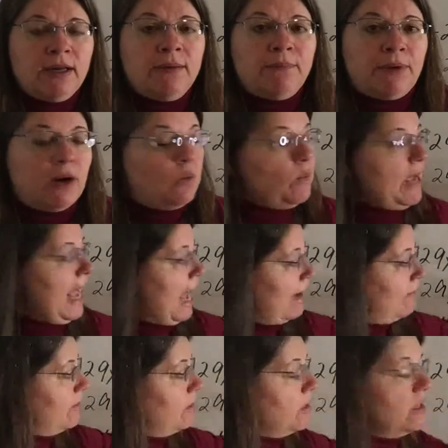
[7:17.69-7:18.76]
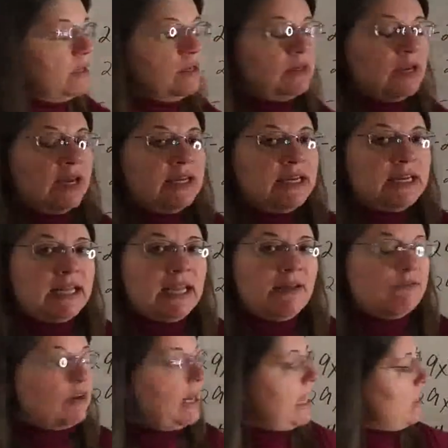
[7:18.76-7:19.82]
but we haven't done it in
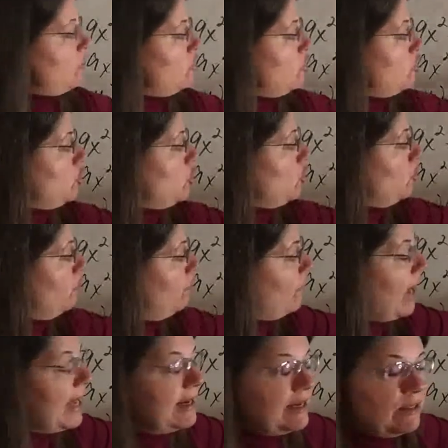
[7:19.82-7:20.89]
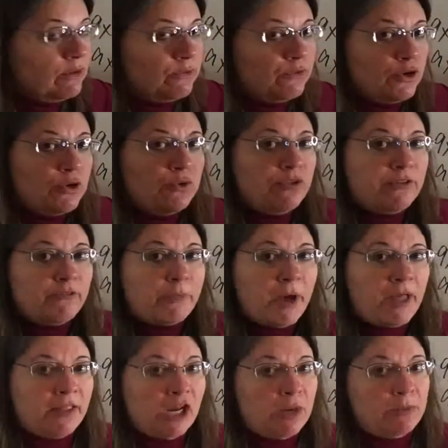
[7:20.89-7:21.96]
relation to finding the roots of a
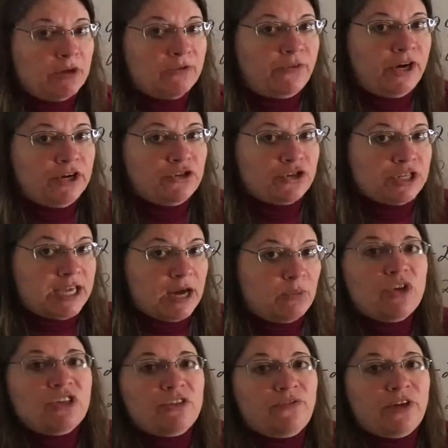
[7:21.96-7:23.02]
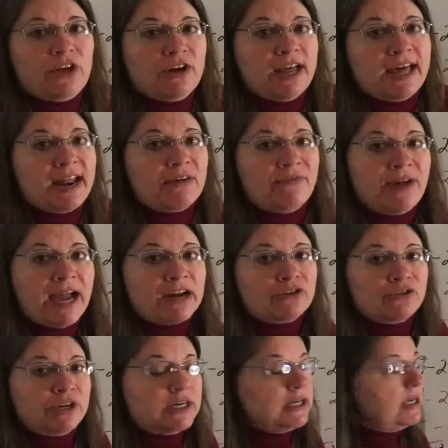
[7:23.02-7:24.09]
polynomial function yet. We just figured out how to
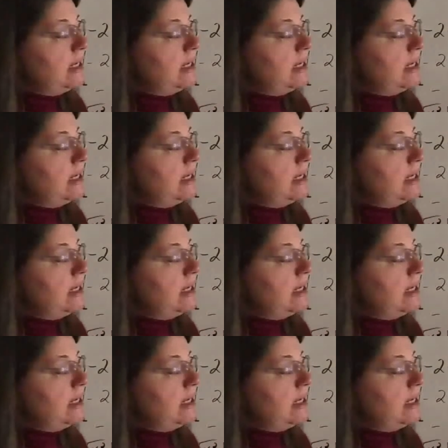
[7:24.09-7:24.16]
factor it.